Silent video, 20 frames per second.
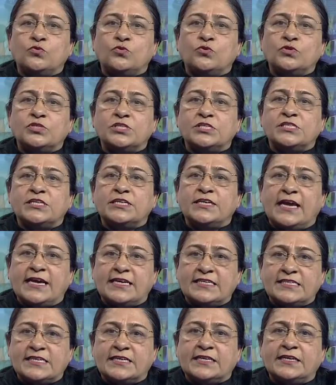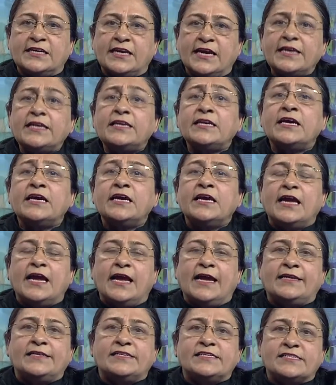Sucrose is a disaccharide
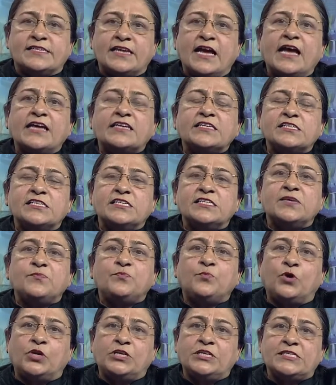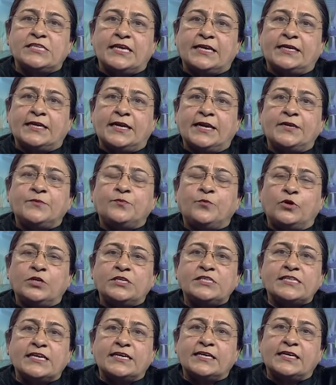and starch is a polysaccharide.
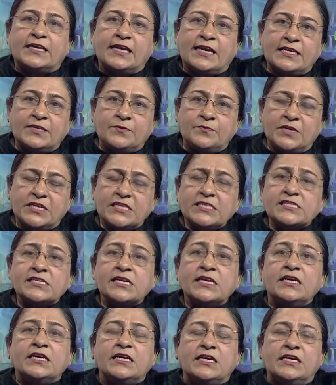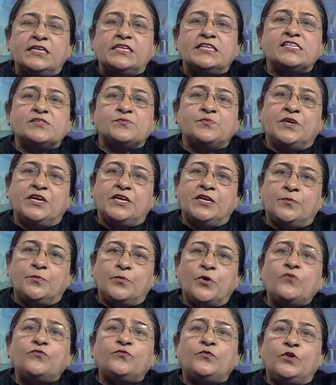Polysaccharide means it is made
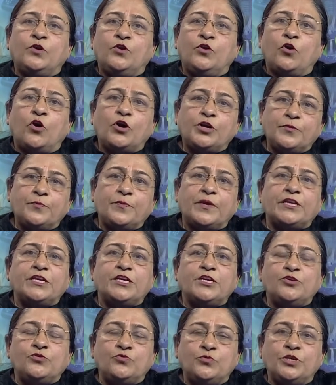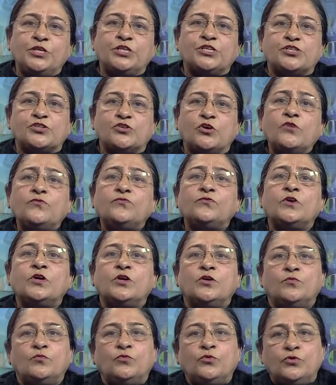up of lot many units of
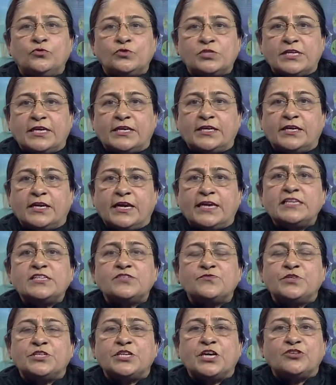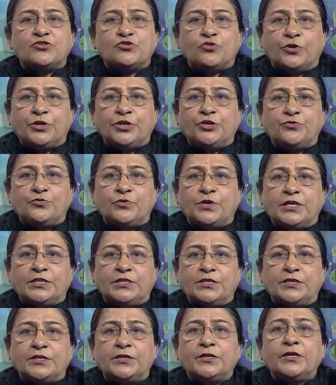monosaccharides which are joined
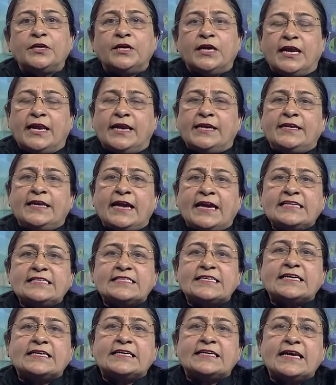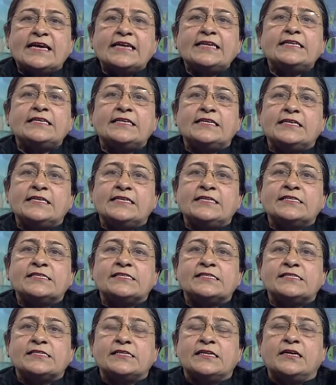together. And disaccharide
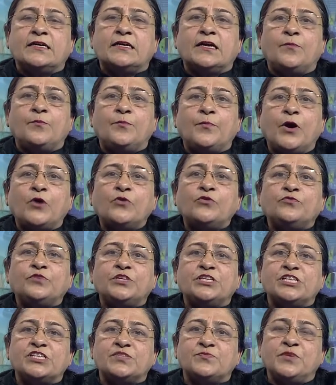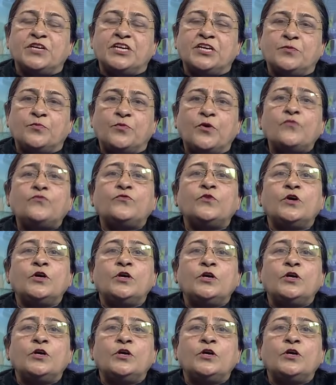is a compound which is made up of